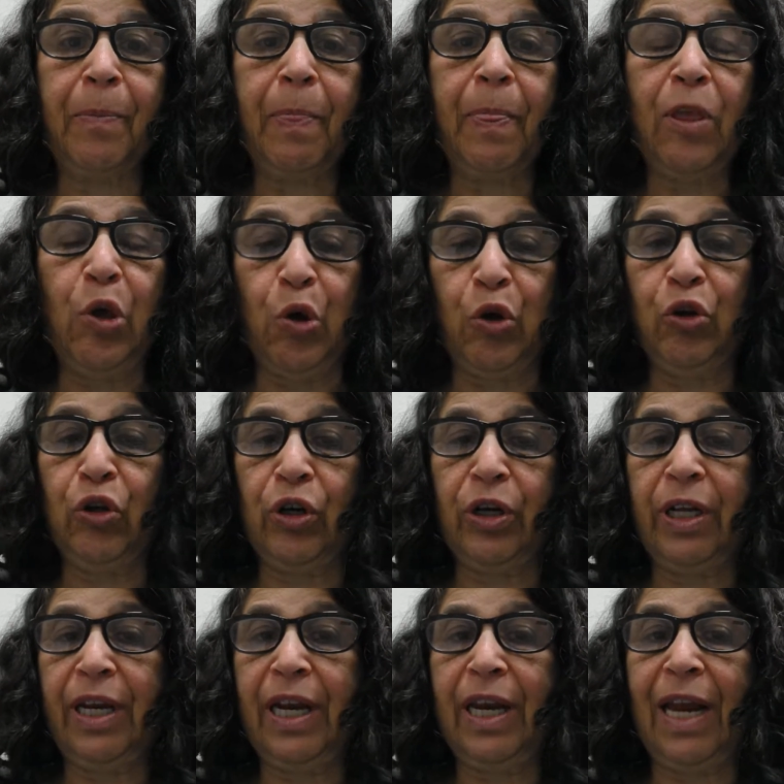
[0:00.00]
You could
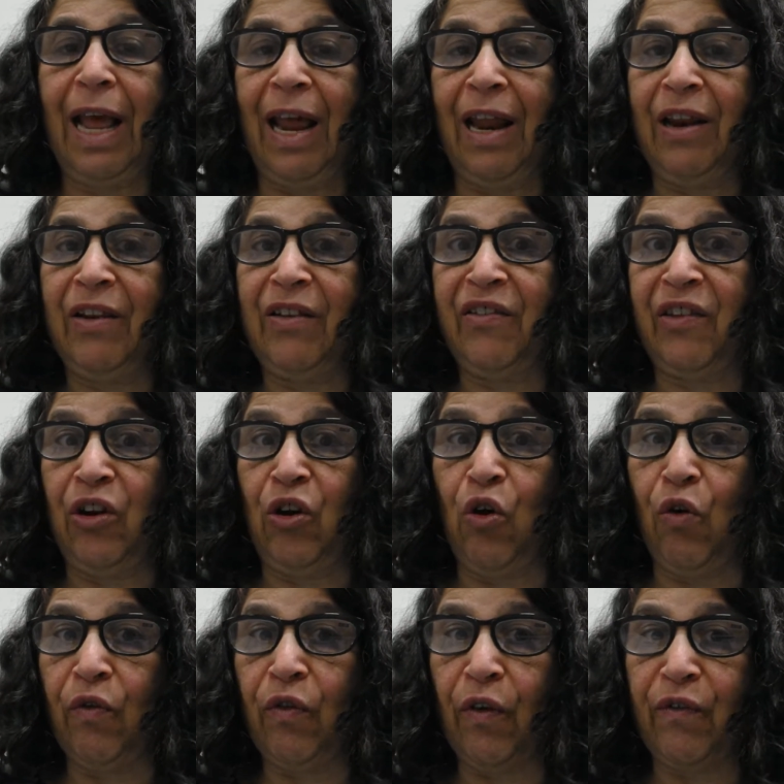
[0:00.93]
look at it as an
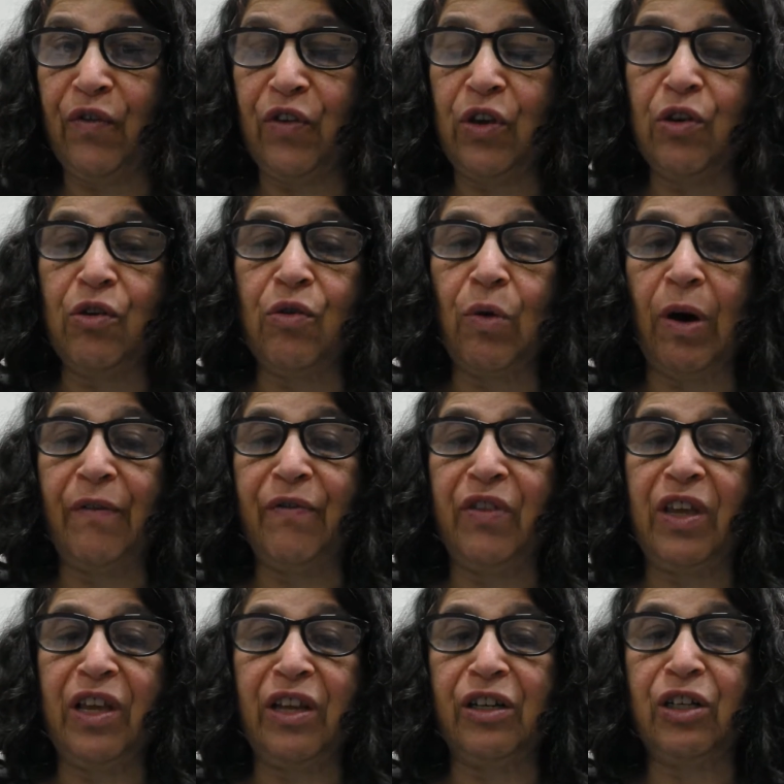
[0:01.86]
overview of
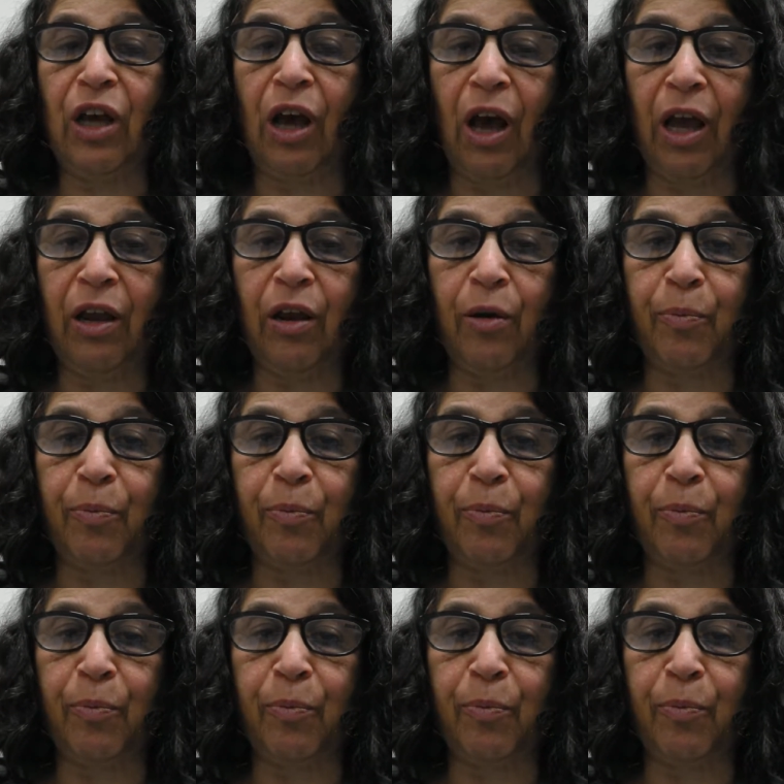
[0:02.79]
the entire